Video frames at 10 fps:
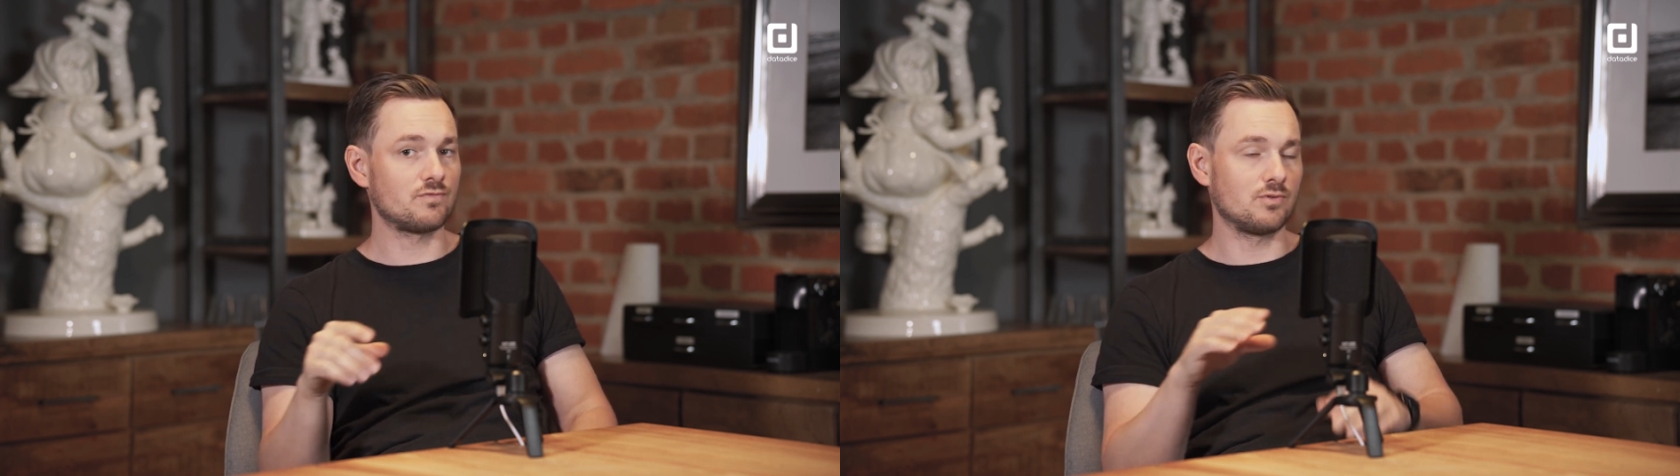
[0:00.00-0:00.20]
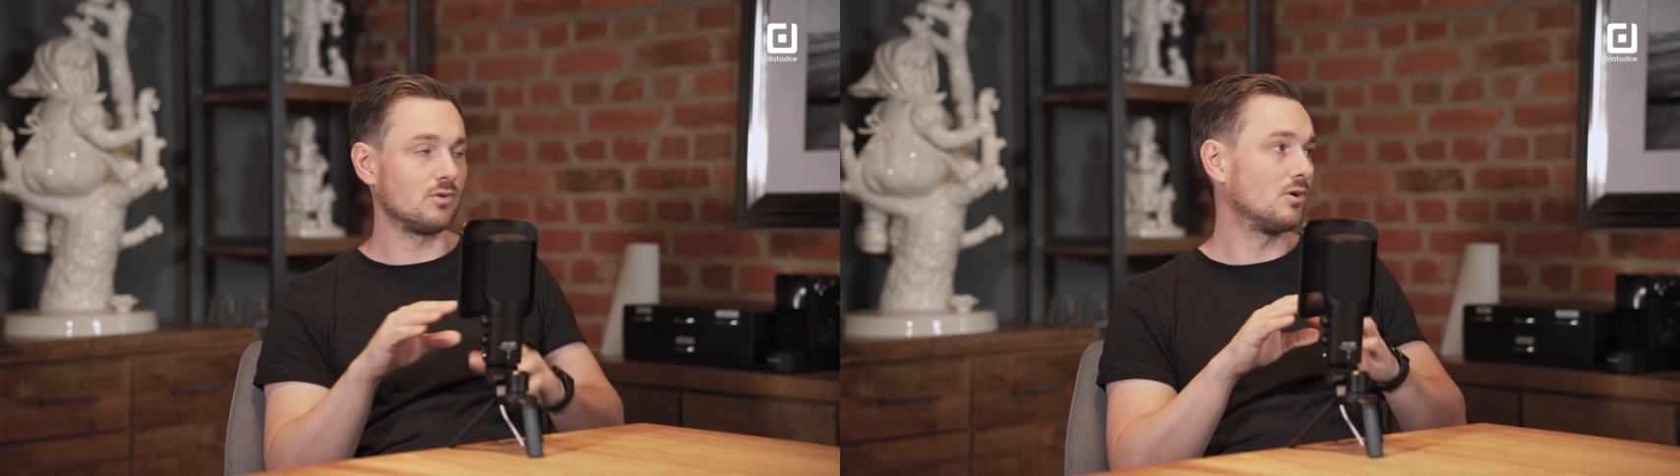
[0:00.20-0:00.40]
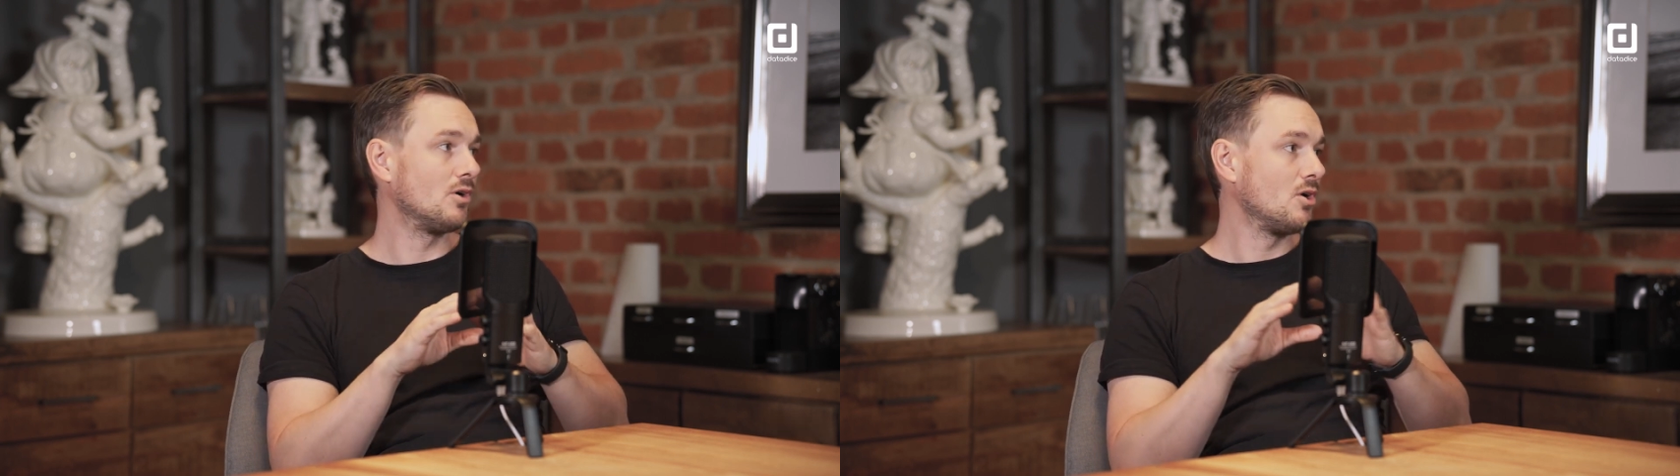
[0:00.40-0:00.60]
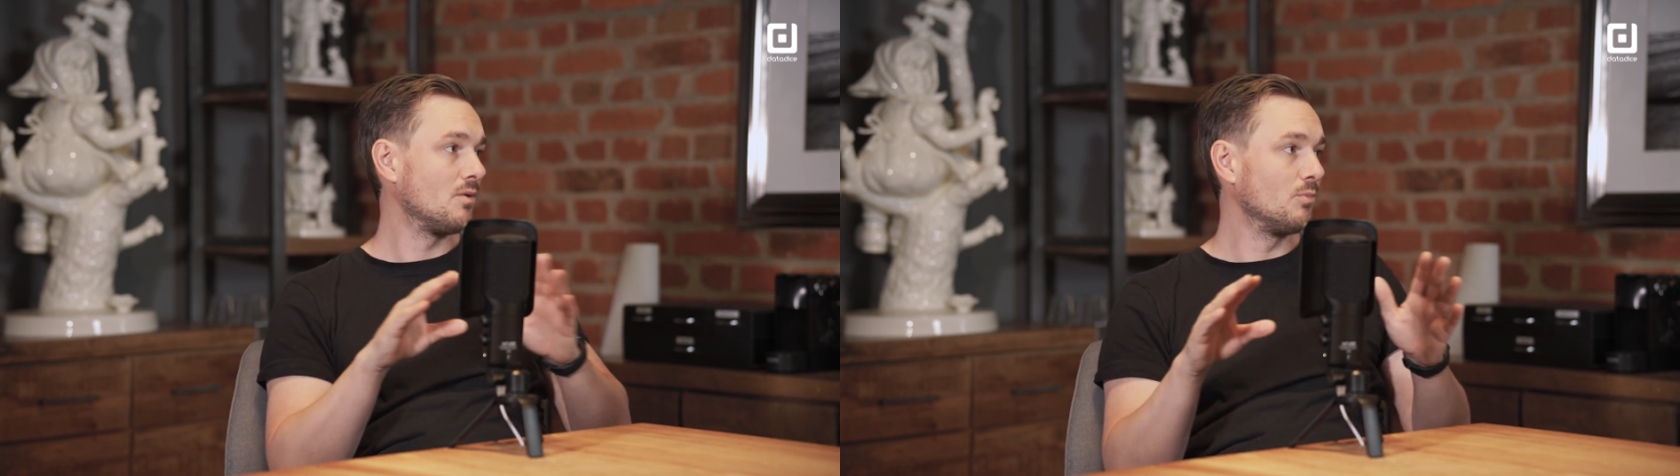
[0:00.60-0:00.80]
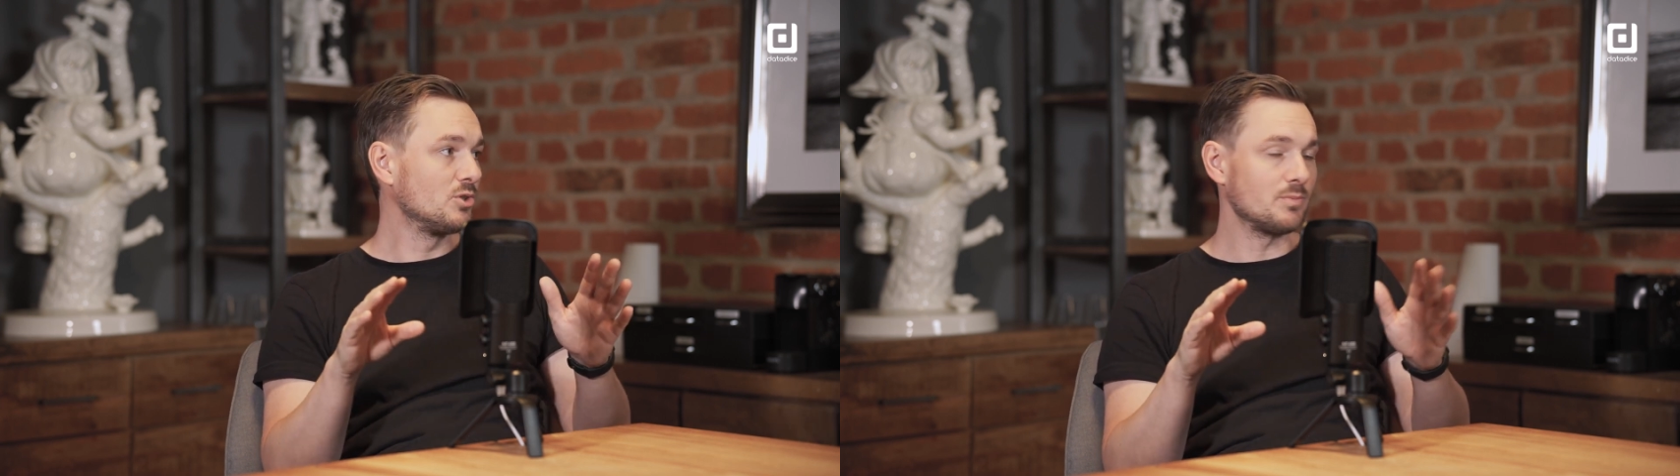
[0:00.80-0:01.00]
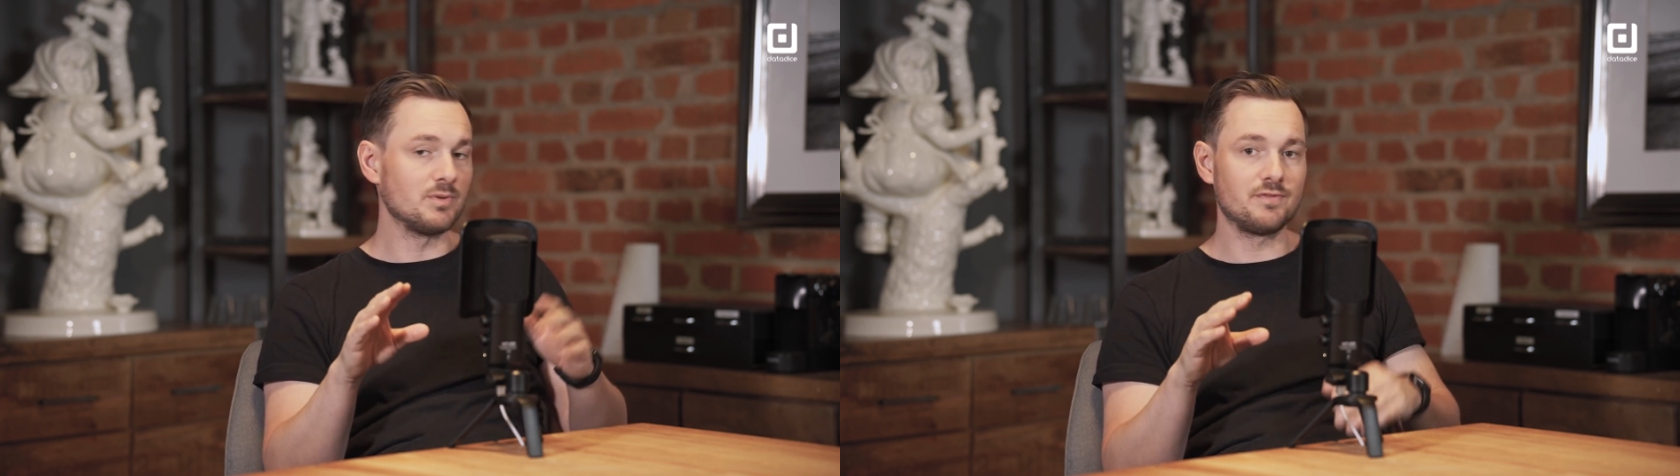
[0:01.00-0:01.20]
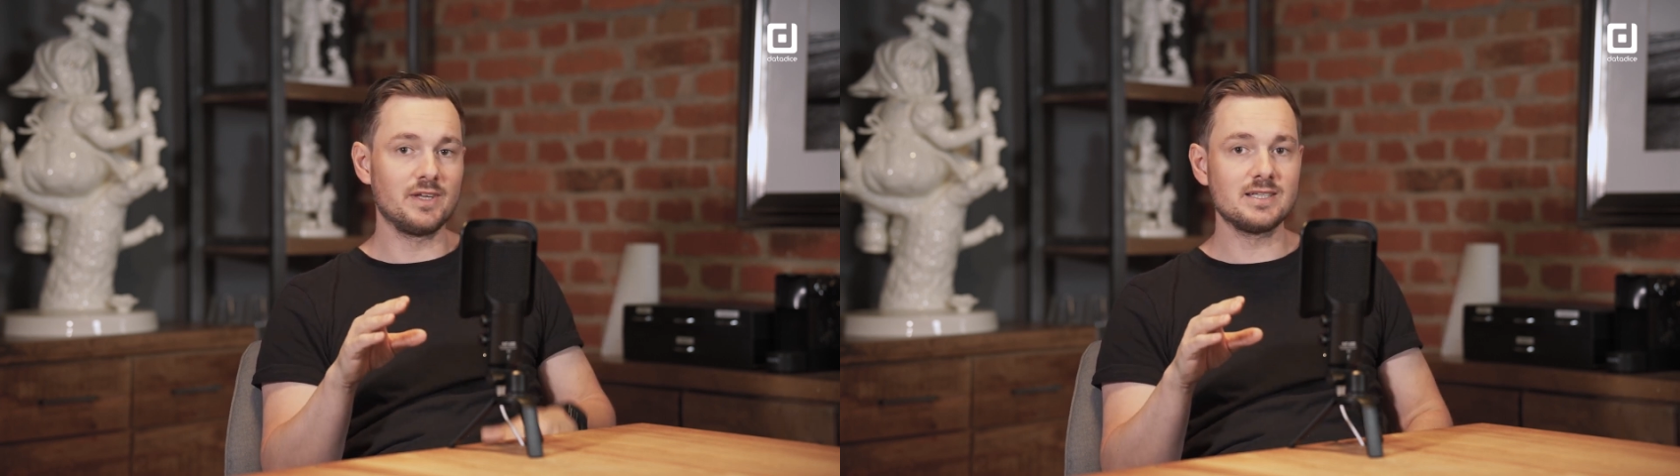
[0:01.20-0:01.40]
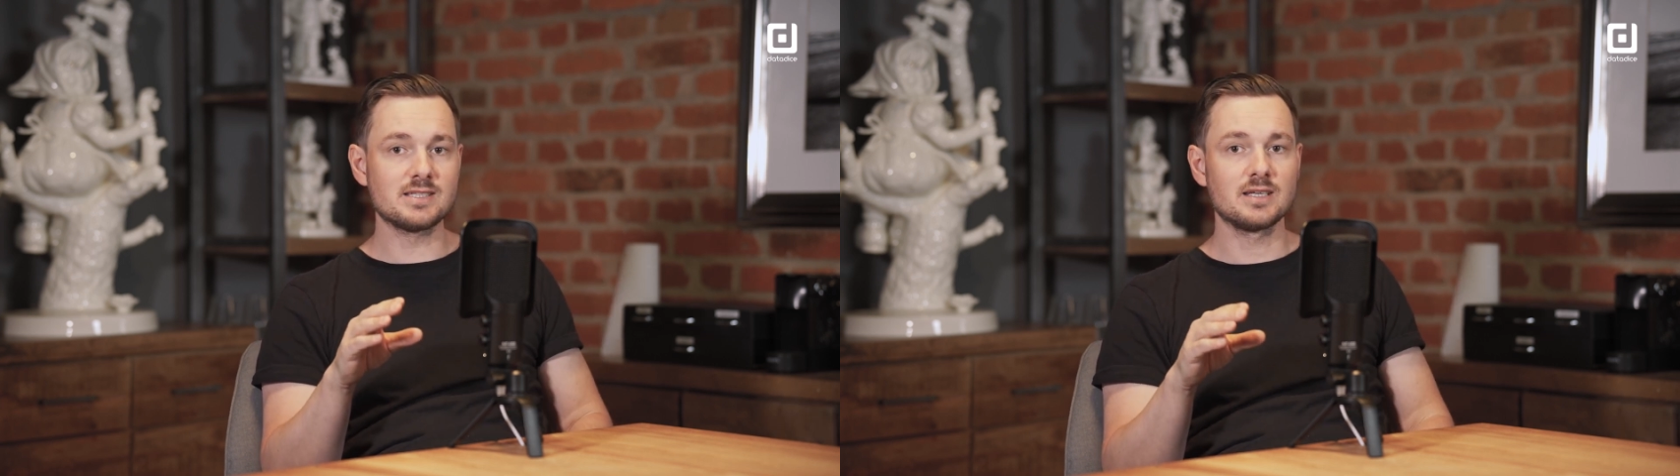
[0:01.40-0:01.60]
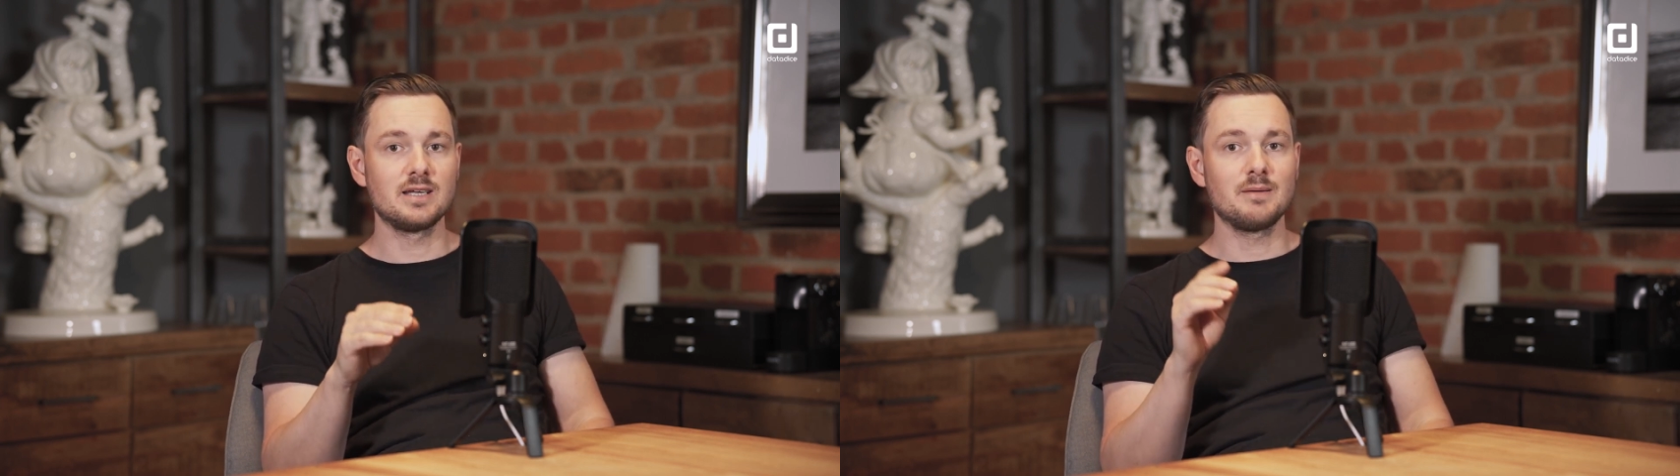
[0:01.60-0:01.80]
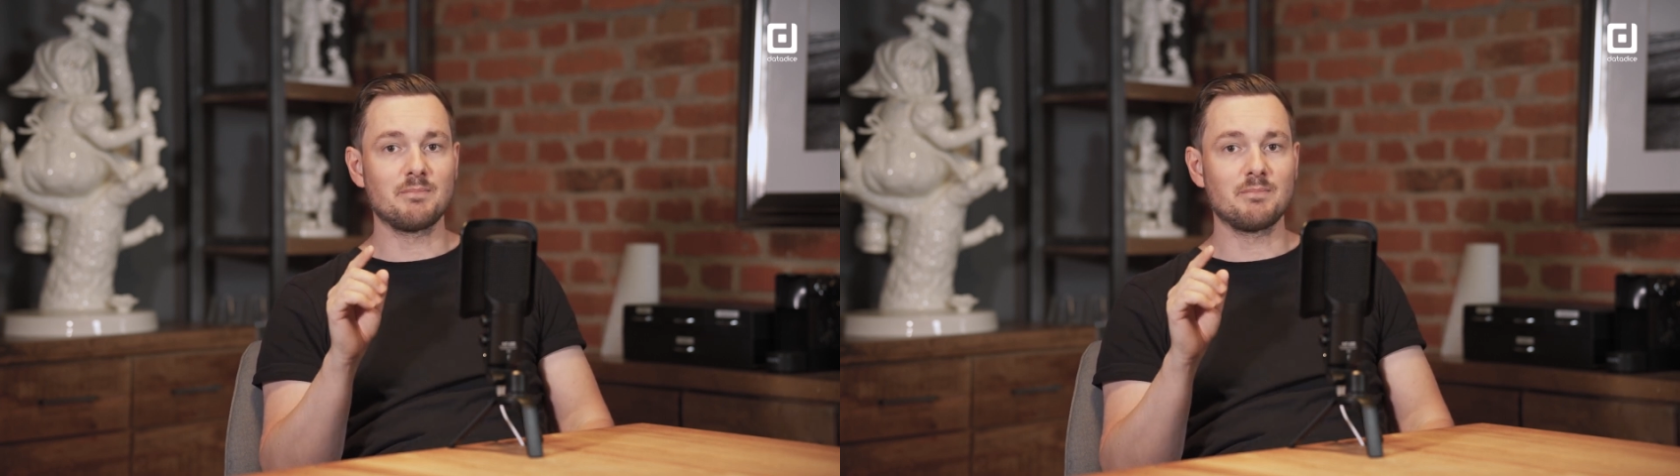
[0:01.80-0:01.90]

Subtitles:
for multiple things,